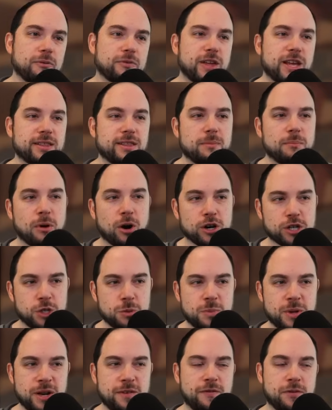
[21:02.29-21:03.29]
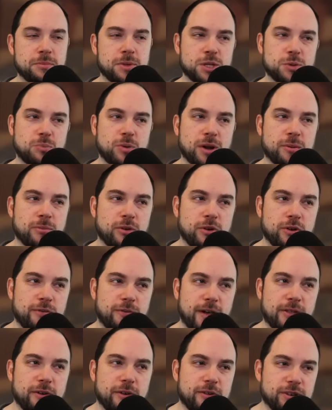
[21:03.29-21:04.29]
don't think the march speed from the Springbird
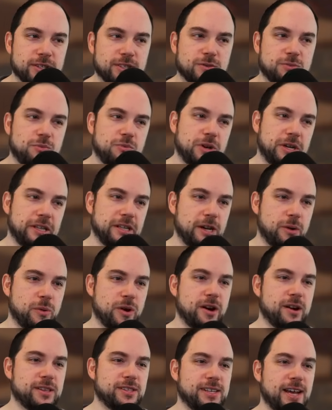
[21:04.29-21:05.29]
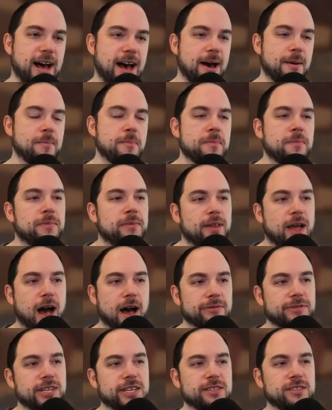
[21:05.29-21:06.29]
Feather is really where it's at.
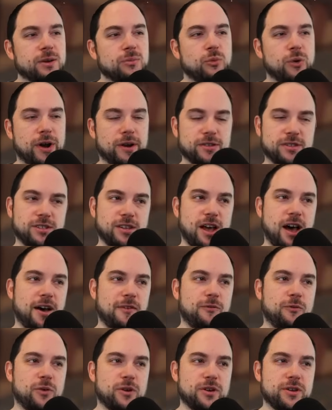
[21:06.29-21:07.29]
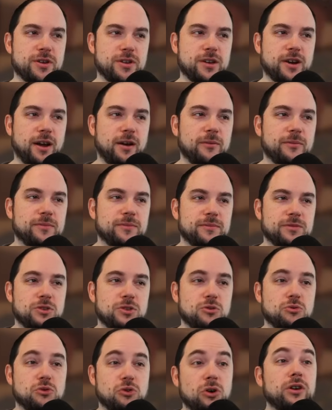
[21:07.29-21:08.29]
I've seen some weird stuff where, you know,
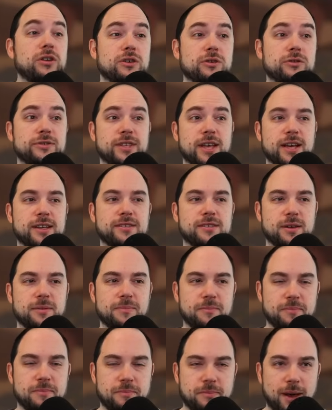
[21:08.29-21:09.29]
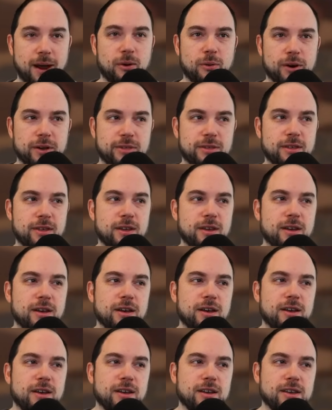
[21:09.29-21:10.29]
you could use this and pair with,
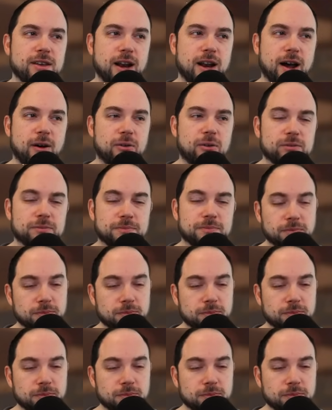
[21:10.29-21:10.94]
you know,